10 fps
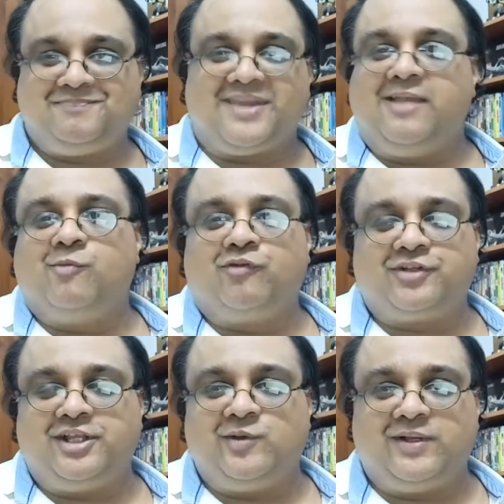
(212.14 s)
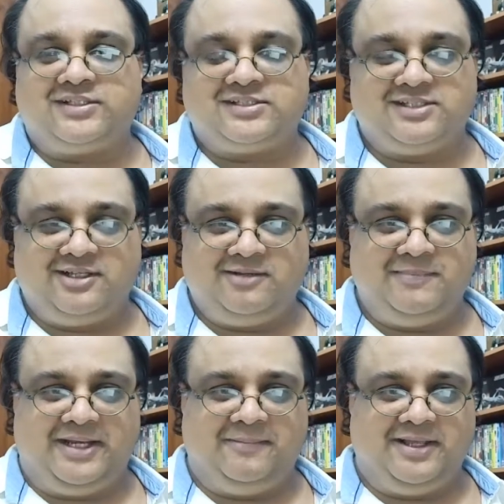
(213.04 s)
he moved to the US
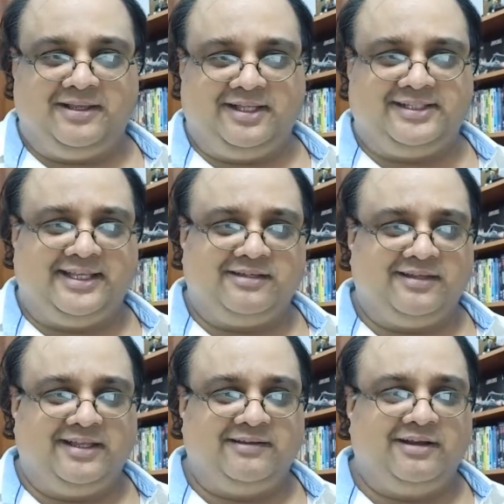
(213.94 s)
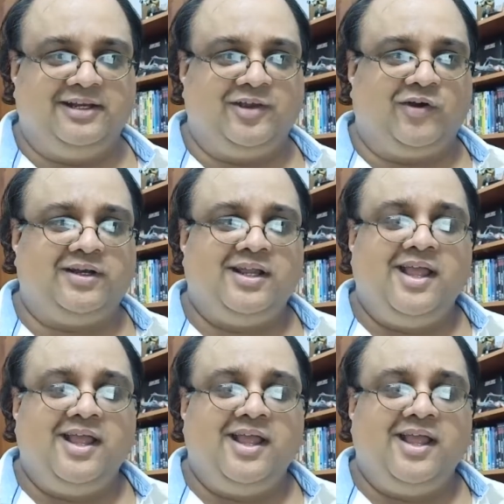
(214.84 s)
I think early on.